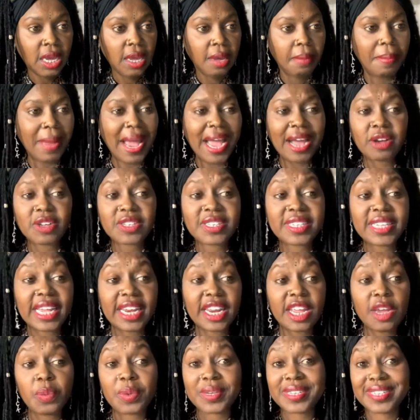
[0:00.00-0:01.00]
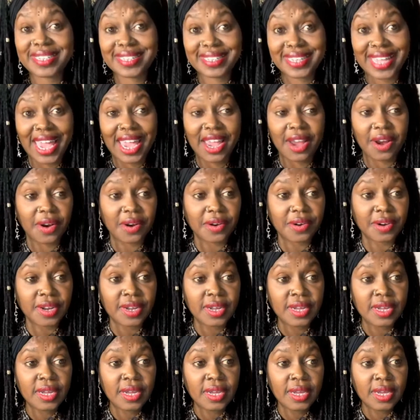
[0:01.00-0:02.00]
Michael said he was scared
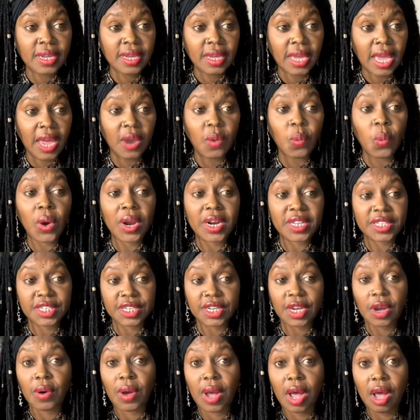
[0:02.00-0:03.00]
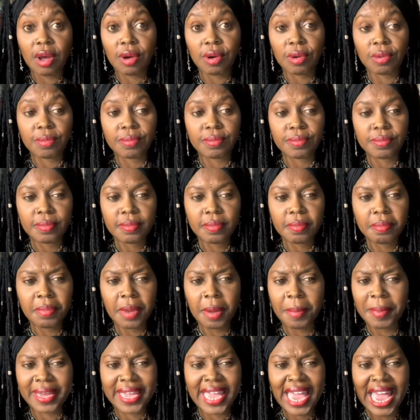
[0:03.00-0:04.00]
and wanted to go home,
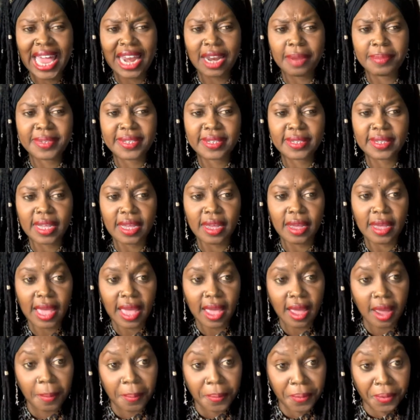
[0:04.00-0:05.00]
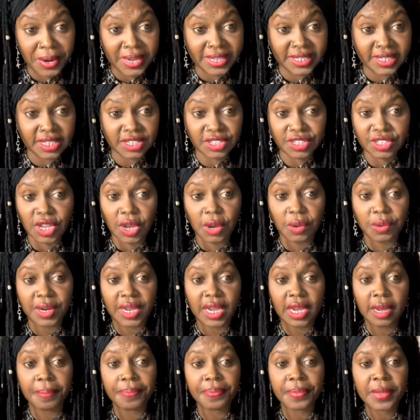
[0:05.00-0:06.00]
but McCallum's apprentice told
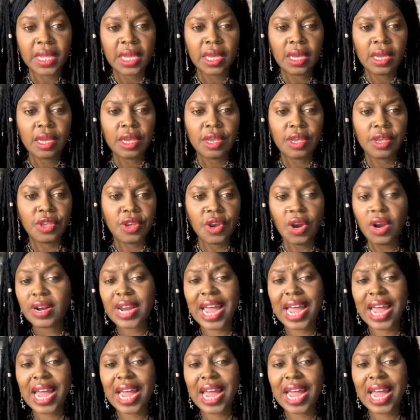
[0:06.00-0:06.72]
him, you're